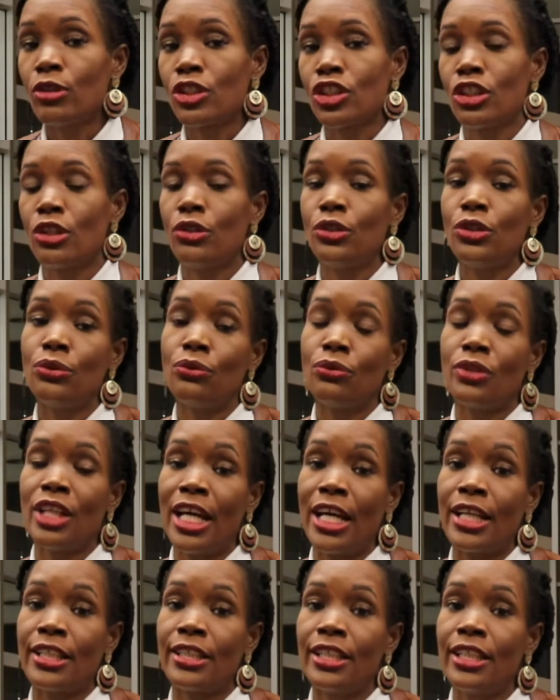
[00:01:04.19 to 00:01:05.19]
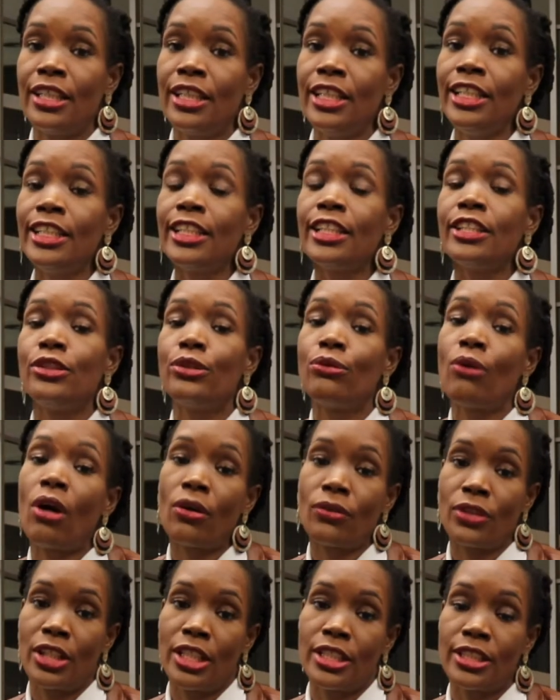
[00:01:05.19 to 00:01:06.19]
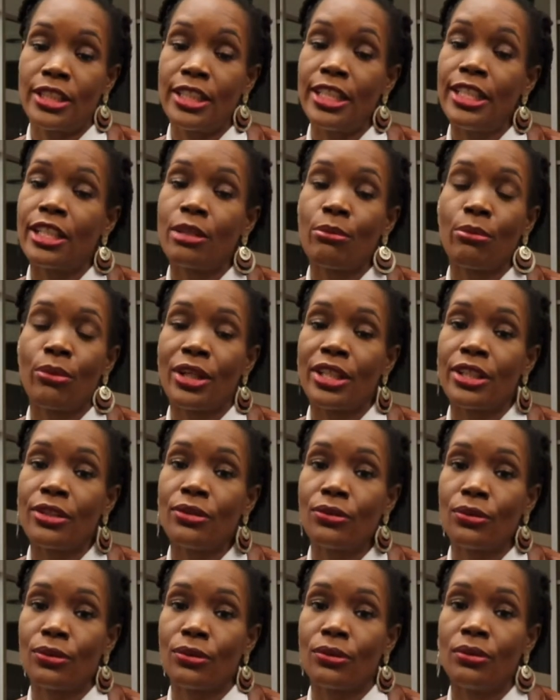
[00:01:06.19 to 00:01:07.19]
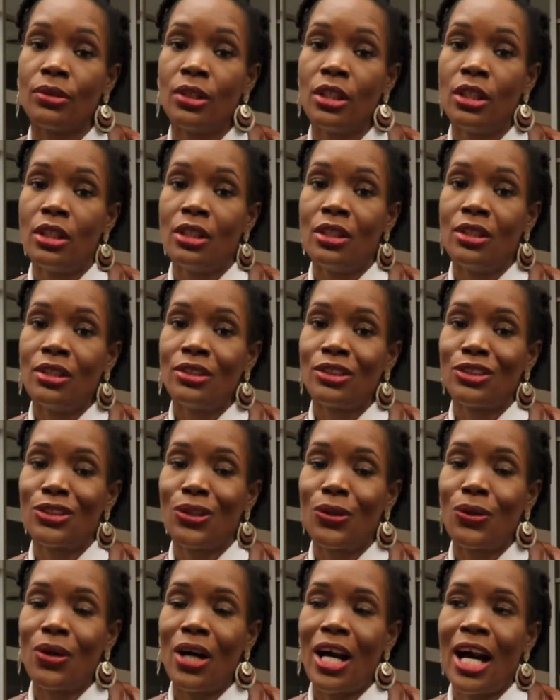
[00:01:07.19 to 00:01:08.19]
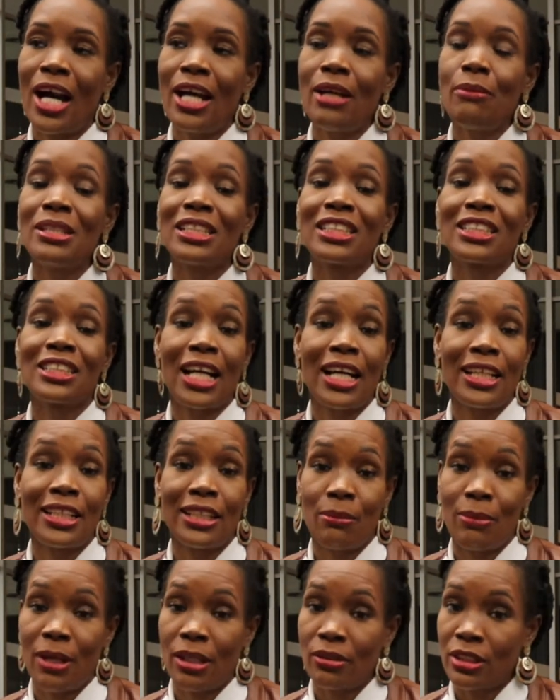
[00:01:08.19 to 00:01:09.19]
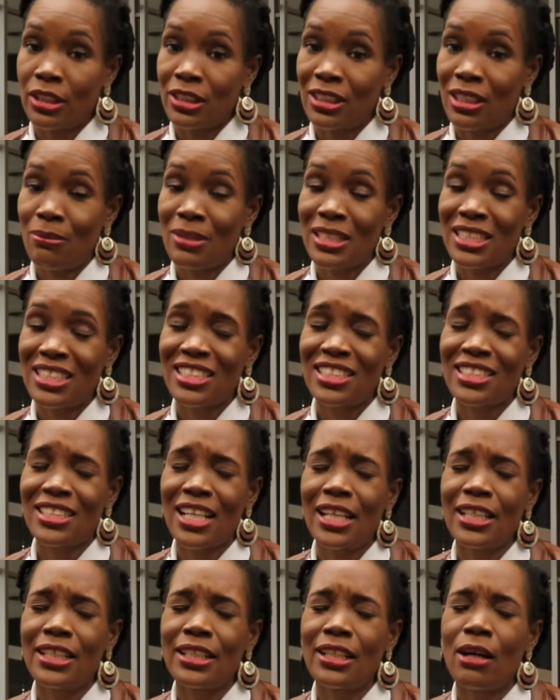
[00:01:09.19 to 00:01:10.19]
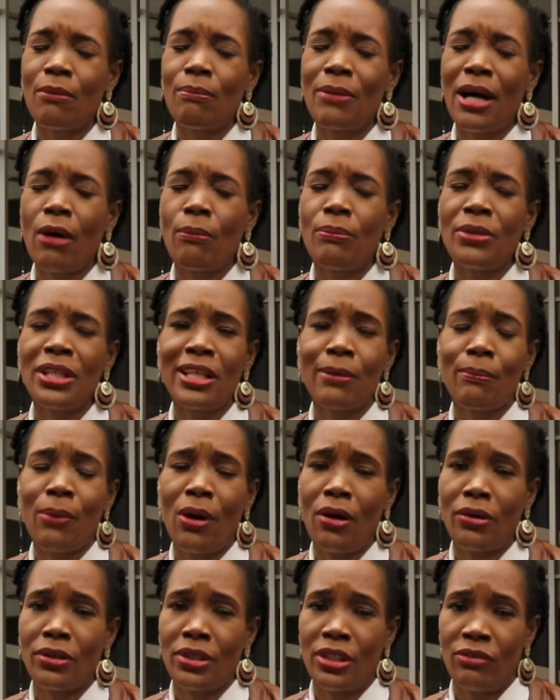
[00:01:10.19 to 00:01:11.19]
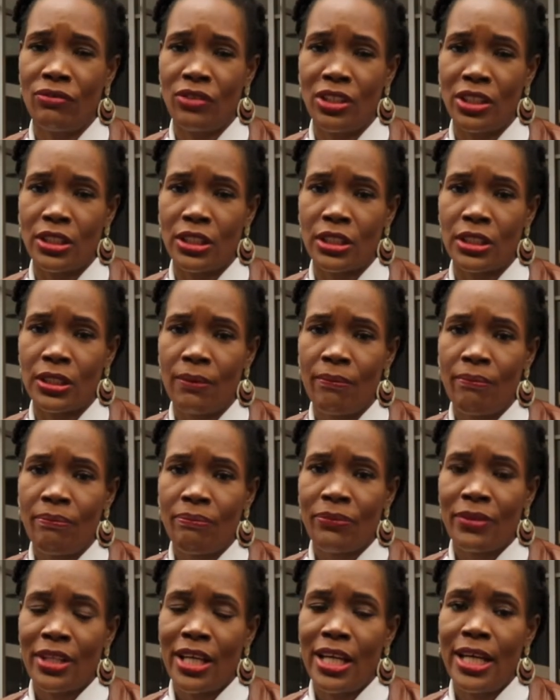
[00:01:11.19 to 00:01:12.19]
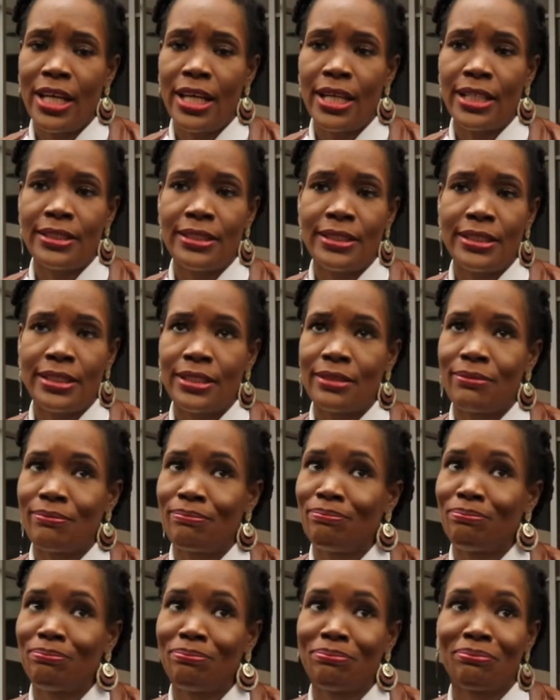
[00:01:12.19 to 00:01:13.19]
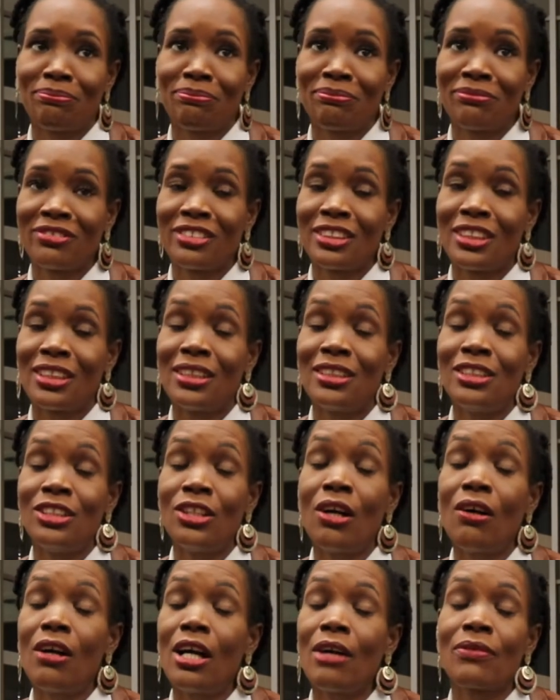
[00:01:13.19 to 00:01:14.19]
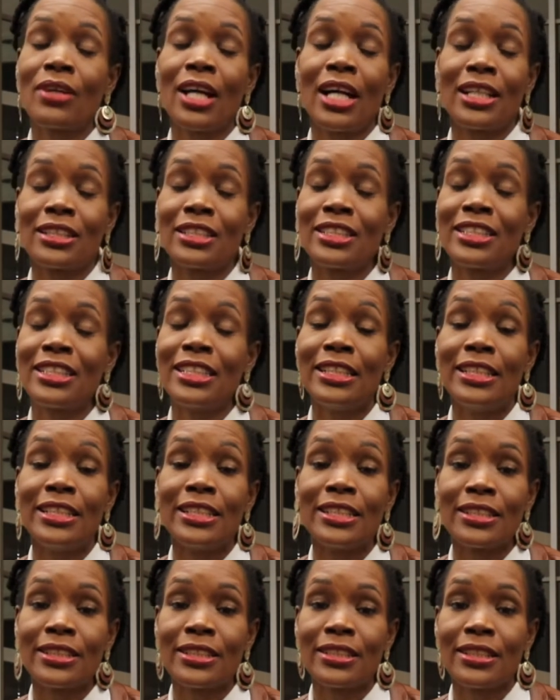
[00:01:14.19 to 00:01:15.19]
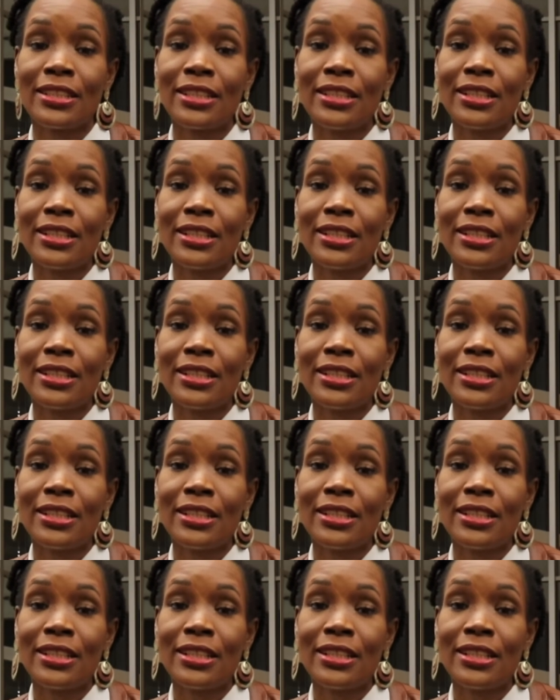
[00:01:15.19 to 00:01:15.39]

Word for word: will show you that he can do all things and he can bring you through. So I am excited about this. I'm excited about being part of this. And y'all have got to see this.